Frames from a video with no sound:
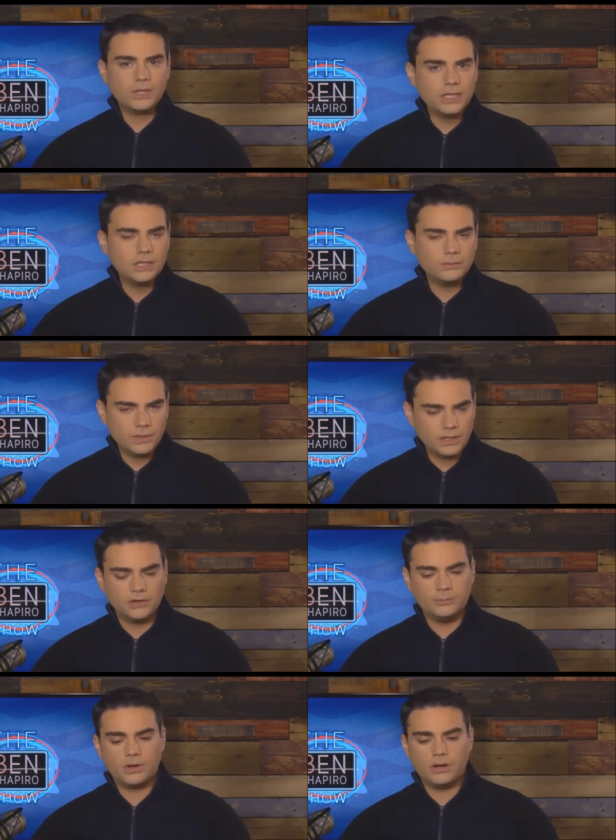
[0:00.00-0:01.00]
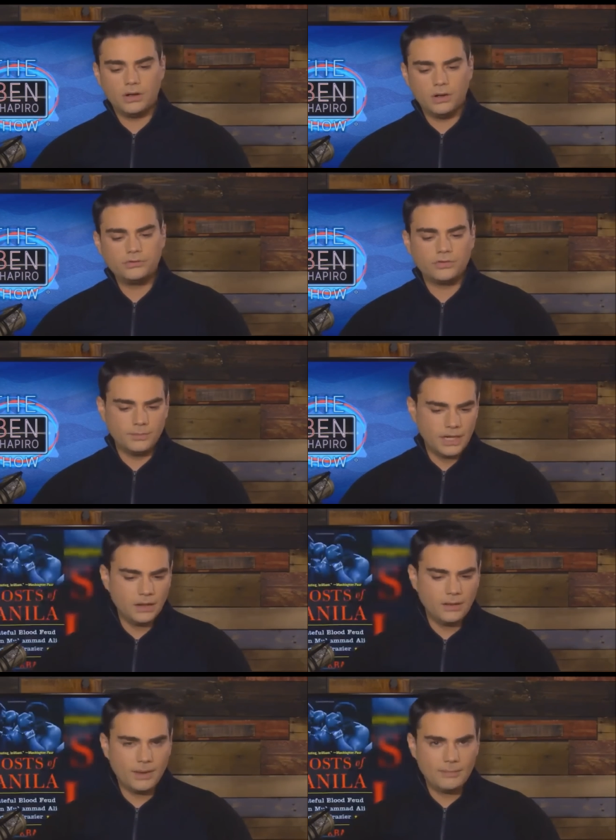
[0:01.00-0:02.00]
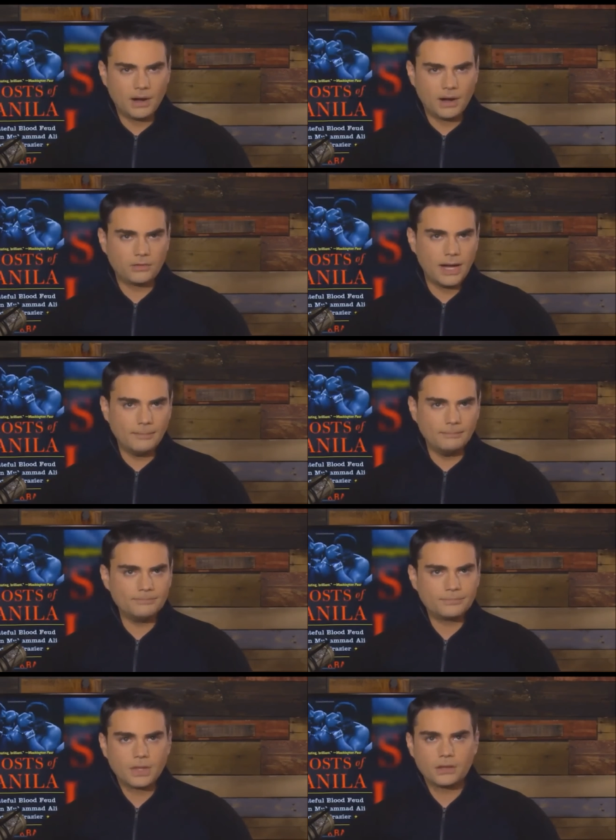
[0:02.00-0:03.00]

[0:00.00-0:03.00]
Really, really good book called Ghosts of Manila by Mark Cram.